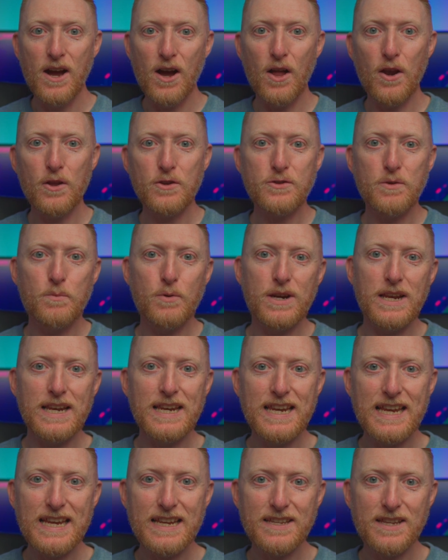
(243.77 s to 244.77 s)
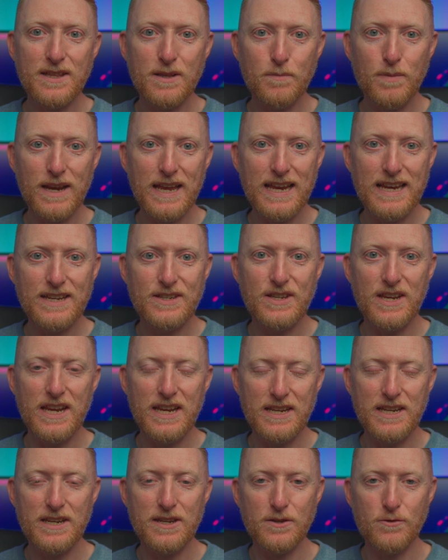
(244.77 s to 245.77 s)
I'll also put a link to the playlist
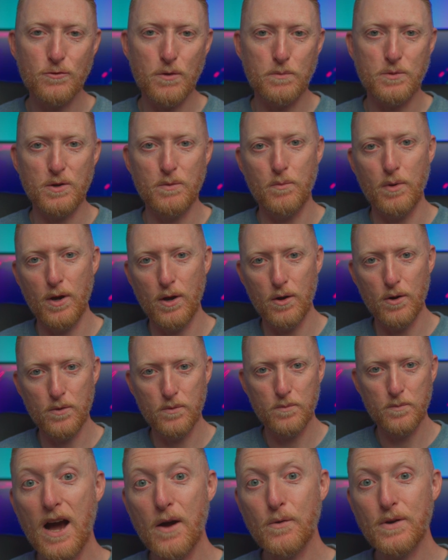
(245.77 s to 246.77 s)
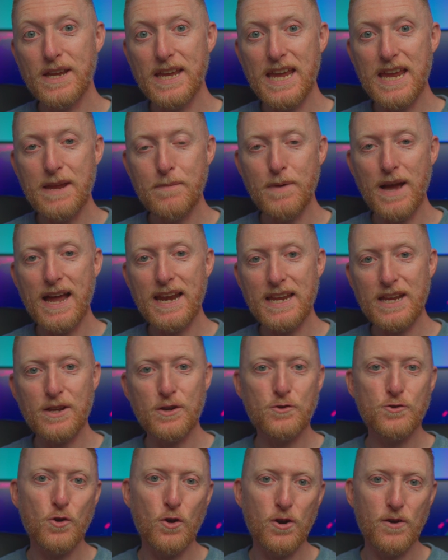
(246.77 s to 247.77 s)
in the description below. I will keep adding
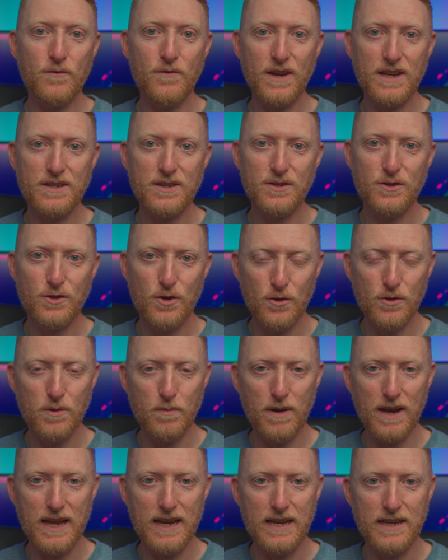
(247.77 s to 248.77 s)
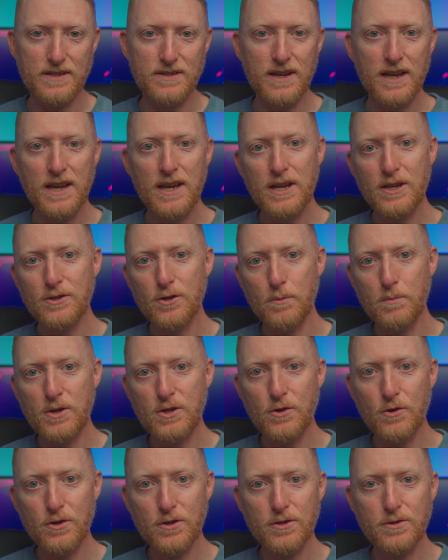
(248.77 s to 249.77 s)
controller fixes to the playlist, so be
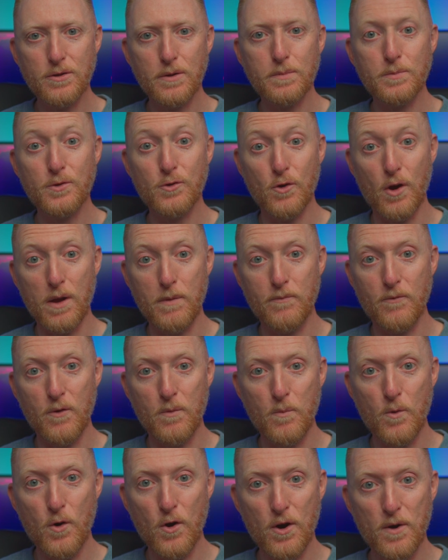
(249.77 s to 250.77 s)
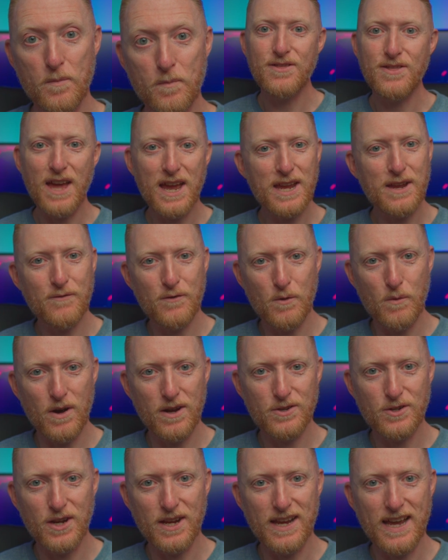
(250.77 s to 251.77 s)
sure to subscribe for more. Thank you for
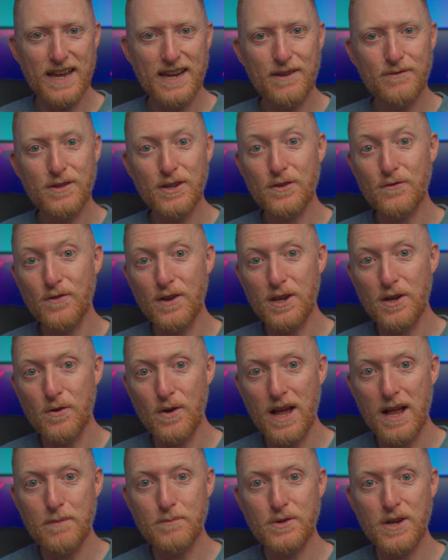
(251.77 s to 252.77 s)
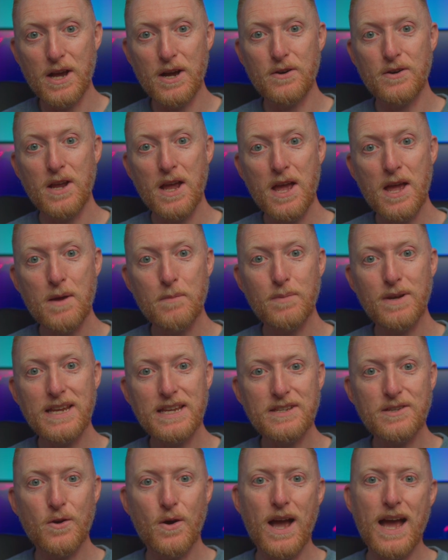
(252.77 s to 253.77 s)
watching, and if this video helped you out,
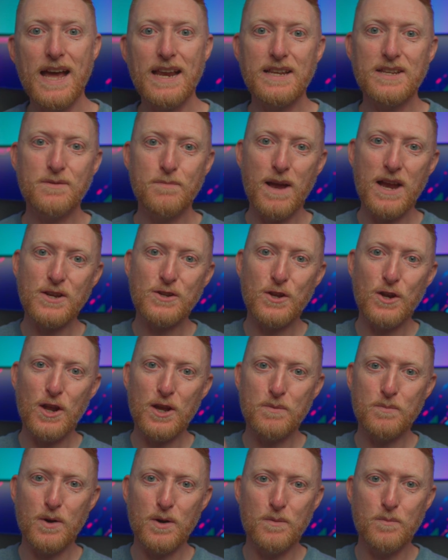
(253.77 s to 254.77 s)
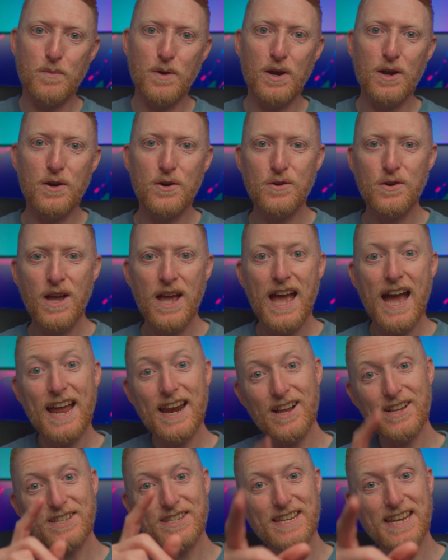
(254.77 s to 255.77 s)
please go ahead and smash the like button below,
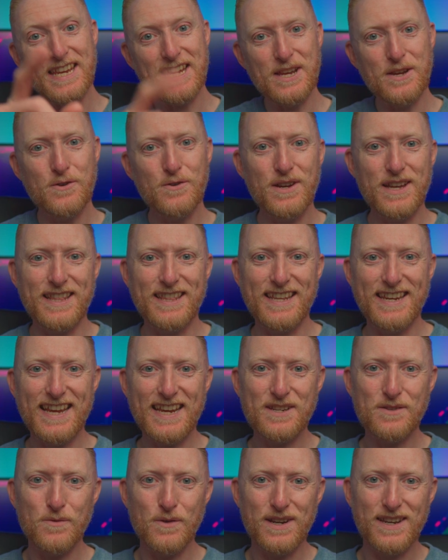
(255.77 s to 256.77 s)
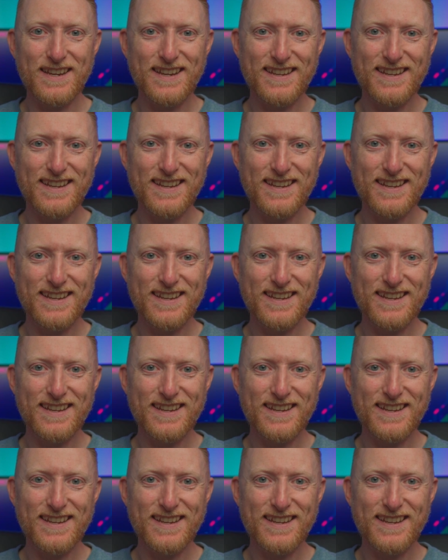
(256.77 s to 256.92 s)
and I'll see you in the next one.